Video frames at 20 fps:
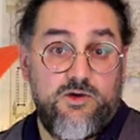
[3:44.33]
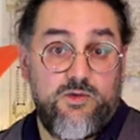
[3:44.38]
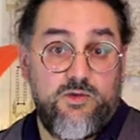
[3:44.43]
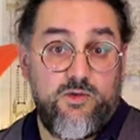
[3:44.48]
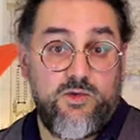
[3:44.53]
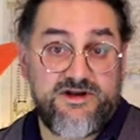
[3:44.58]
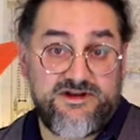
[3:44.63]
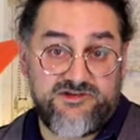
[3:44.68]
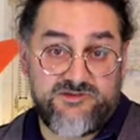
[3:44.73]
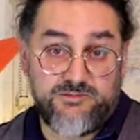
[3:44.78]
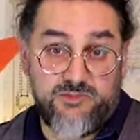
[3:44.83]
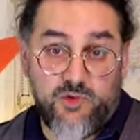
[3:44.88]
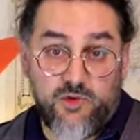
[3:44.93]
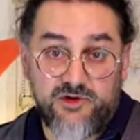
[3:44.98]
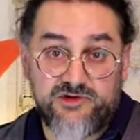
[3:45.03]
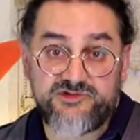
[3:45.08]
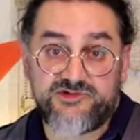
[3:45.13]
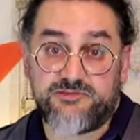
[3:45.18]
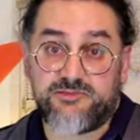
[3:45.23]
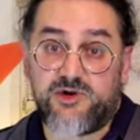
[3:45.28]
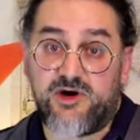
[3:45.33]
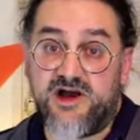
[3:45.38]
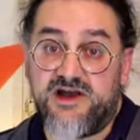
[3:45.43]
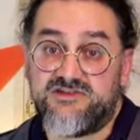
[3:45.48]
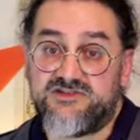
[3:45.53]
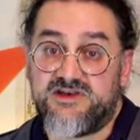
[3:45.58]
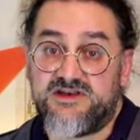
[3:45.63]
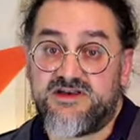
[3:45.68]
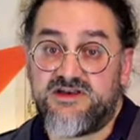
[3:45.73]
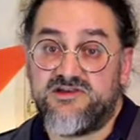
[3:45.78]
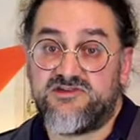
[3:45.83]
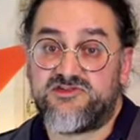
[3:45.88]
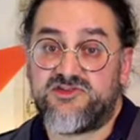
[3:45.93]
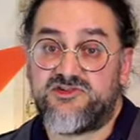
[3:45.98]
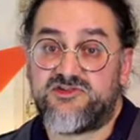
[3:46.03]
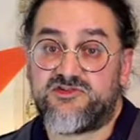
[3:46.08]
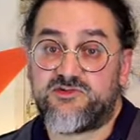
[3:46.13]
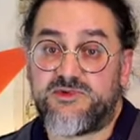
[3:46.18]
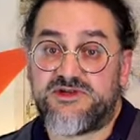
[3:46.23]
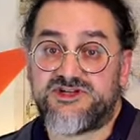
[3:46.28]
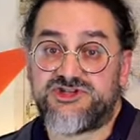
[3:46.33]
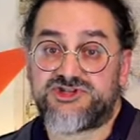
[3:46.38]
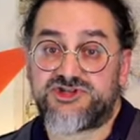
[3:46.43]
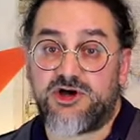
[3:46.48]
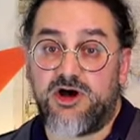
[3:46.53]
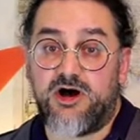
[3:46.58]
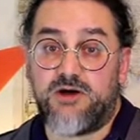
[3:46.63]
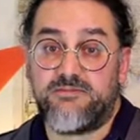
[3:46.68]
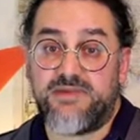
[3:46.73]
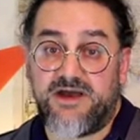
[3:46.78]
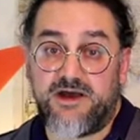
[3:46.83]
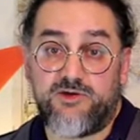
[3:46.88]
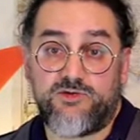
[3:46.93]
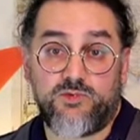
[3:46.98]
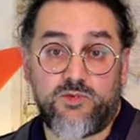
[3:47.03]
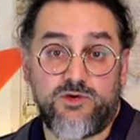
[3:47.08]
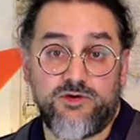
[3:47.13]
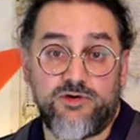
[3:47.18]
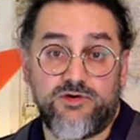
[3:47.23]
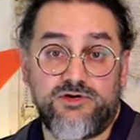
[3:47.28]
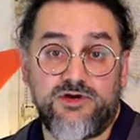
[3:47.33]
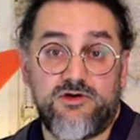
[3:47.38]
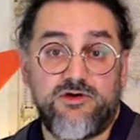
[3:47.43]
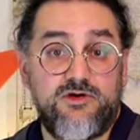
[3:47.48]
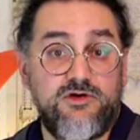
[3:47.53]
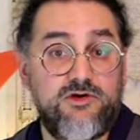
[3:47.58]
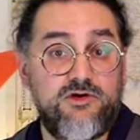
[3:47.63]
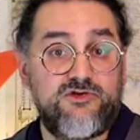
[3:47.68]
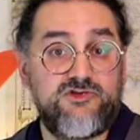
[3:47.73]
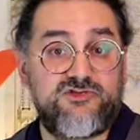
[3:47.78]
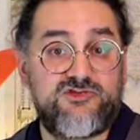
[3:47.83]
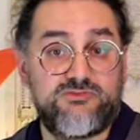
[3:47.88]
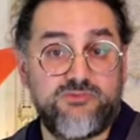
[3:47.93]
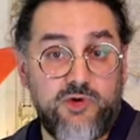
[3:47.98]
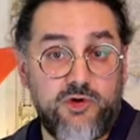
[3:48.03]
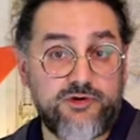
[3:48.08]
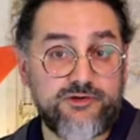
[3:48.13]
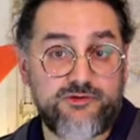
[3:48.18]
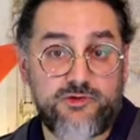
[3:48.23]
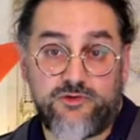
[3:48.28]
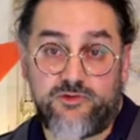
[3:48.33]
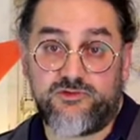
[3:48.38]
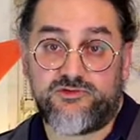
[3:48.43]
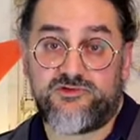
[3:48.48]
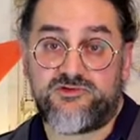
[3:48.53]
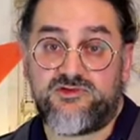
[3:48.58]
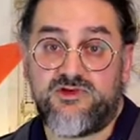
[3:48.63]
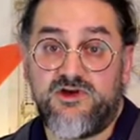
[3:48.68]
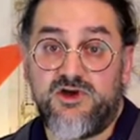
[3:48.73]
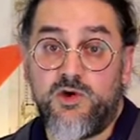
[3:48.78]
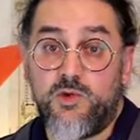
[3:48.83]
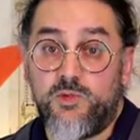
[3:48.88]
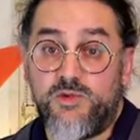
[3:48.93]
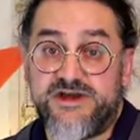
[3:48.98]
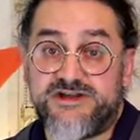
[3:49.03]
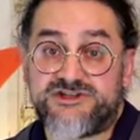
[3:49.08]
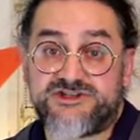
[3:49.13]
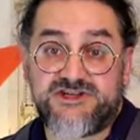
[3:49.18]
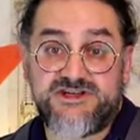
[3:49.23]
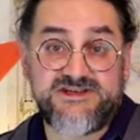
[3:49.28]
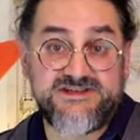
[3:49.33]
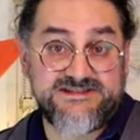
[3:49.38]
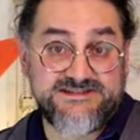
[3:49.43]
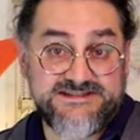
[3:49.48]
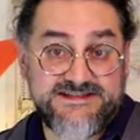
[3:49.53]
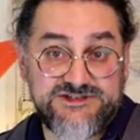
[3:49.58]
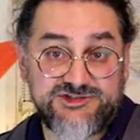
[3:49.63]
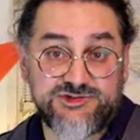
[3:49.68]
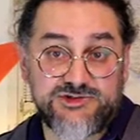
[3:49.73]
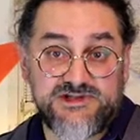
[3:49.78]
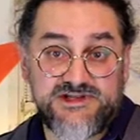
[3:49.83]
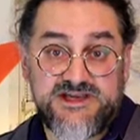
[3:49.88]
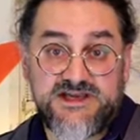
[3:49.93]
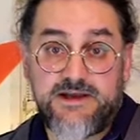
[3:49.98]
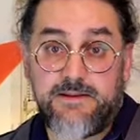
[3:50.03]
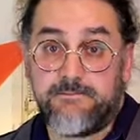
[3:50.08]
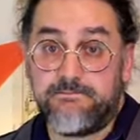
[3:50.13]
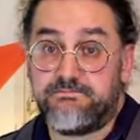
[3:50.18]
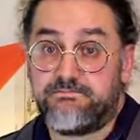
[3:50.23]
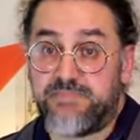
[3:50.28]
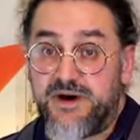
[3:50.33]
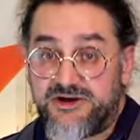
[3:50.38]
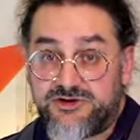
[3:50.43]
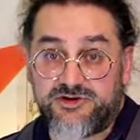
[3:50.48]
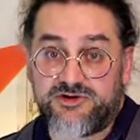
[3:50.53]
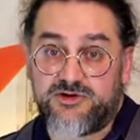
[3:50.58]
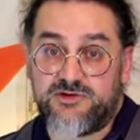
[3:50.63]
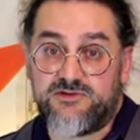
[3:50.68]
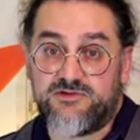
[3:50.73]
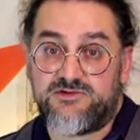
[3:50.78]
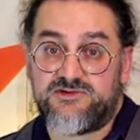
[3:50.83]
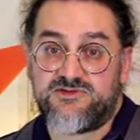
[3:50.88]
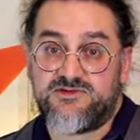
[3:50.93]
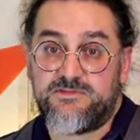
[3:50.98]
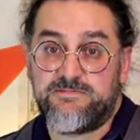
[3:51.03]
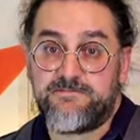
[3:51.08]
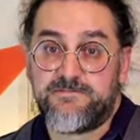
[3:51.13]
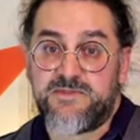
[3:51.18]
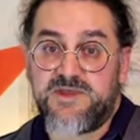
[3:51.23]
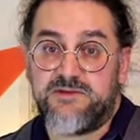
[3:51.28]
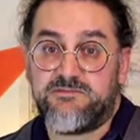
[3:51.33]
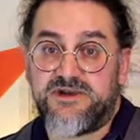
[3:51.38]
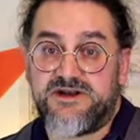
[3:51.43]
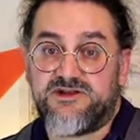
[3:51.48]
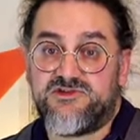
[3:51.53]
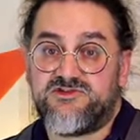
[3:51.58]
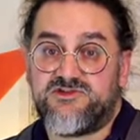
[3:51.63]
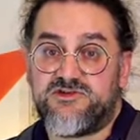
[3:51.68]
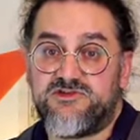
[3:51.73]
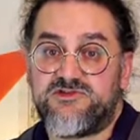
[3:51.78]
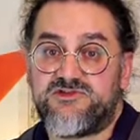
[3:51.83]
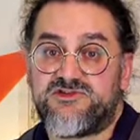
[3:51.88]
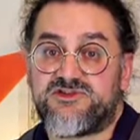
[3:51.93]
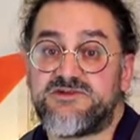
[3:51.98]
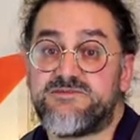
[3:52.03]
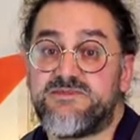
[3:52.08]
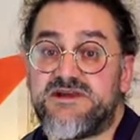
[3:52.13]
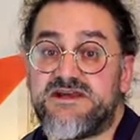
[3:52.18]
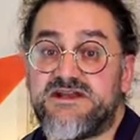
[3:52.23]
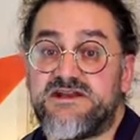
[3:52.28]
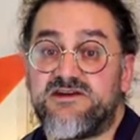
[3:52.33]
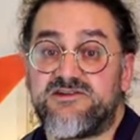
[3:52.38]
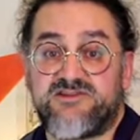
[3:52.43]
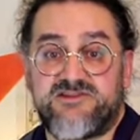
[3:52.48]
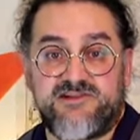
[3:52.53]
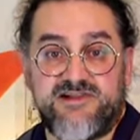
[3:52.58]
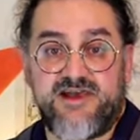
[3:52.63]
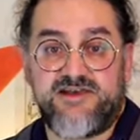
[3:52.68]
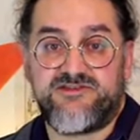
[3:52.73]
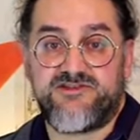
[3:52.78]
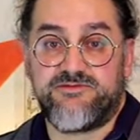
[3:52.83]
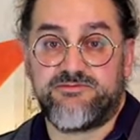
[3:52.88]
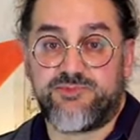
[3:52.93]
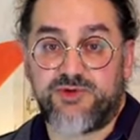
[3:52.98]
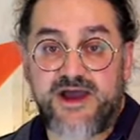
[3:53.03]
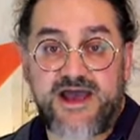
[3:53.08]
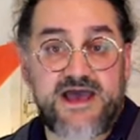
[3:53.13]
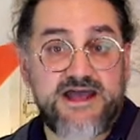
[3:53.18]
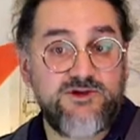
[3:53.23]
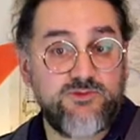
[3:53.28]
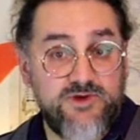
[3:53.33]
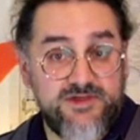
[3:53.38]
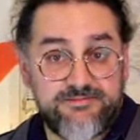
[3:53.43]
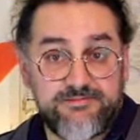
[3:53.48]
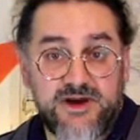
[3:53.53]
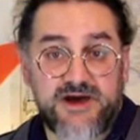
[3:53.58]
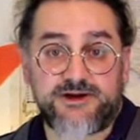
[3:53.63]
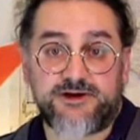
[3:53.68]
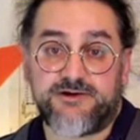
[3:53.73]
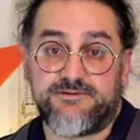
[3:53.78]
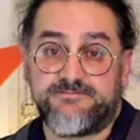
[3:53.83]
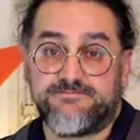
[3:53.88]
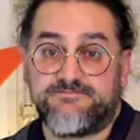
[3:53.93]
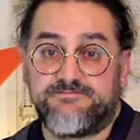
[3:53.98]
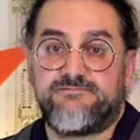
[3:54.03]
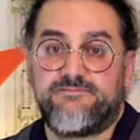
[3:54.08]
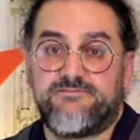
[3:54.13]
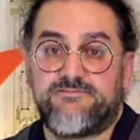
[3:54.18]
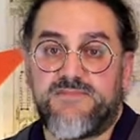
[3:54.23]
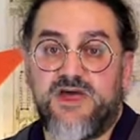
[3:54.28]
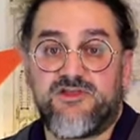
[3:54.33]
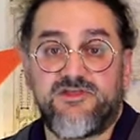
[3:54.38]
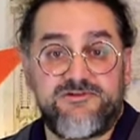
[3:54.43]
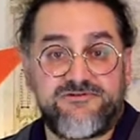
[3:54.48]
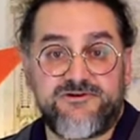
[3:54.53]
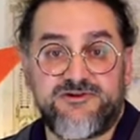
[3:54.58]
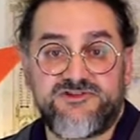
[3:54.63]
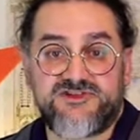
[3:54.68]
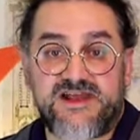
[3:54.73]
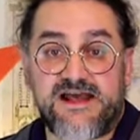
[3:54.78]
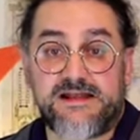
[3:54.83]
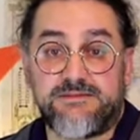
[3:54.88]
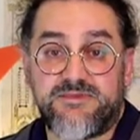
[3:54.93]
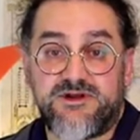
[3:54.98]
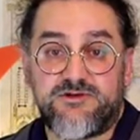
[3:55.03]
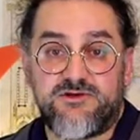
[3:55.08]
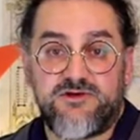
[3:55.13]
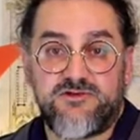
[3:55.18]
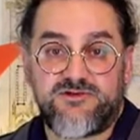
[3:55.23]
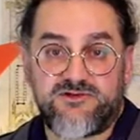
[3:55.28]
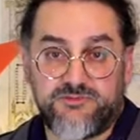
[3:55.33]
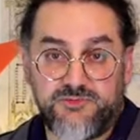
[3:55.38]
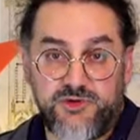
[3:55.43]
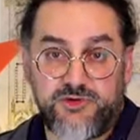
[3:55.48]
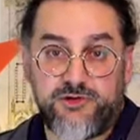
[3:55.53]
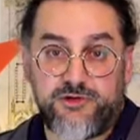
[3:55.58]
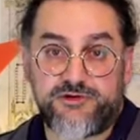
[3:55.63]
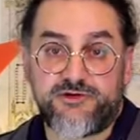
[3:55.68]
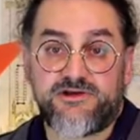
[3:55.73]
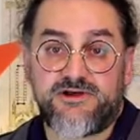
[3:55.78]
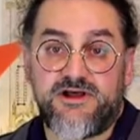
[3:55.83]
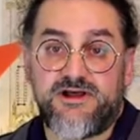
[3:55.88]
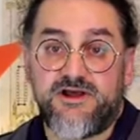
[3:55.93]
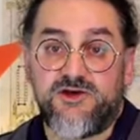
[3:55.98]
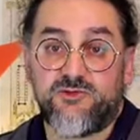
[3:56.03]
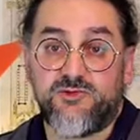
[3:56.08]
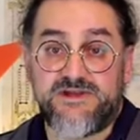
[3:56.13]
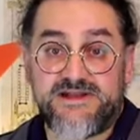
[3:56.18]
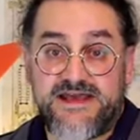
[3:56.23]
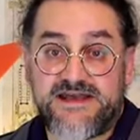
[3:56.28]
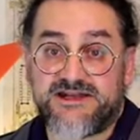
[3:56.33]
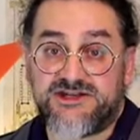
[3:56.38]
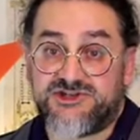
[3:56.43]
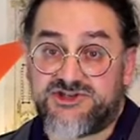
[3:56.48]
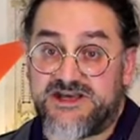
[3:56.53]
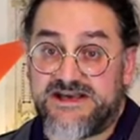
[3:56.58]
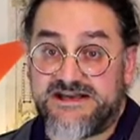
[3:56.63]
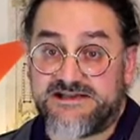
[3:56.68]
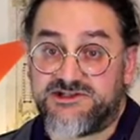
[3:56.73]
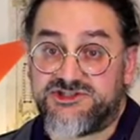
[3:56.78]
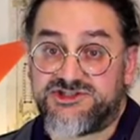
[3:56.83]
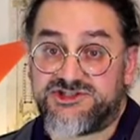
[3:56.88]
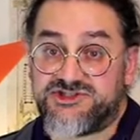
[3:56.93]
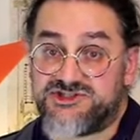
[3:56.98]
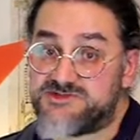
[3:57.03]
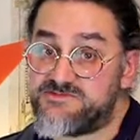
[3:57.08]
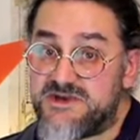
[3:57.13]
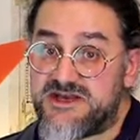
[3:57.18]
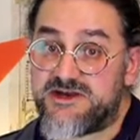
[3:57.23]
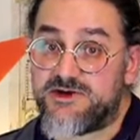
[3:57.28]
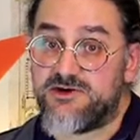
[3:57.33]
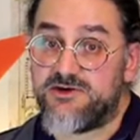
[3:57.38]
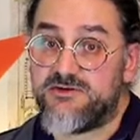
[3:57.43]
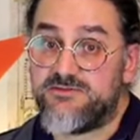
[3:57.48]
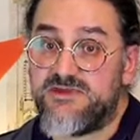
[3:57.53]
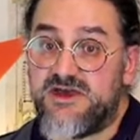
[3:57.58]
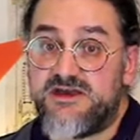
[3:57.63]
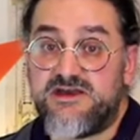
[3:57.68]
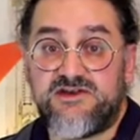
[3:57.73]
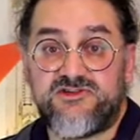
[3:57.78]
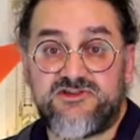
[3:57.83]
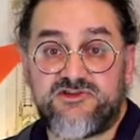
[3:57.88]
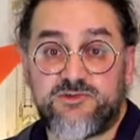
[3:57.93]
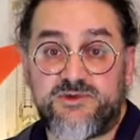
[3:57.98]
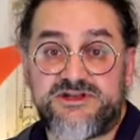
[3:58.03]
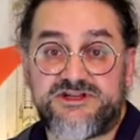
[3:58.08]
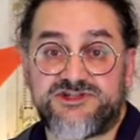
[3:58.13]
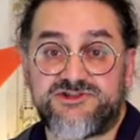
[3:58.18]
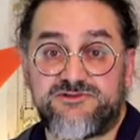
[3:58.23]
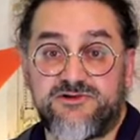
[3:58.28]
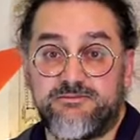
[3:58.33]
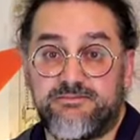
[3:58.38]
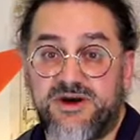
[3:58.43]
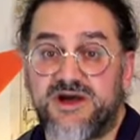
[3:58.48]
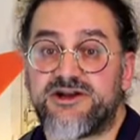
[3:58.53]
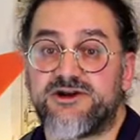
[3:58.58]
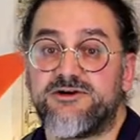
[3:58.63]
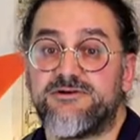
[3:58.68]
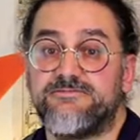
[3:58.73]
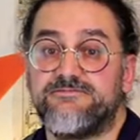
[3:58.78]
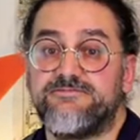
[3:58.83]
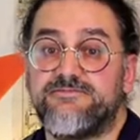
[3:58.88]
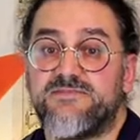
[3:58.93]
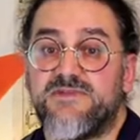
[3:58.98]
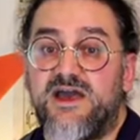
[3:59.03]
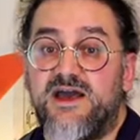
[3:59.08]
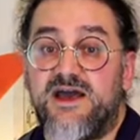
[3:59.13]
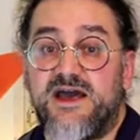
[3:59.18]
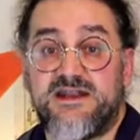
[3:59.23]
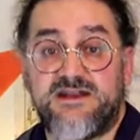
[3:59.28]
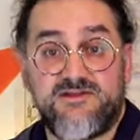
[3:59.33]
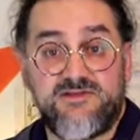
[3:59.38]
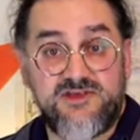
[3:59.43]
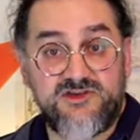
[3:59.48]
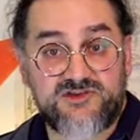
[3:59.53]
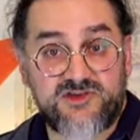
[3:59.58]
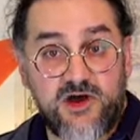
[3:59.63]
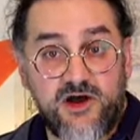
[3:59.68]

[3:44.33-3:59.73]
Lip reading: What is more surprising is the Swedish compound word smörgås, which is literally butter goose, but is used to mean slice of bread with butter. The first element, smör, related to English smear, is Swedish for butter, and in this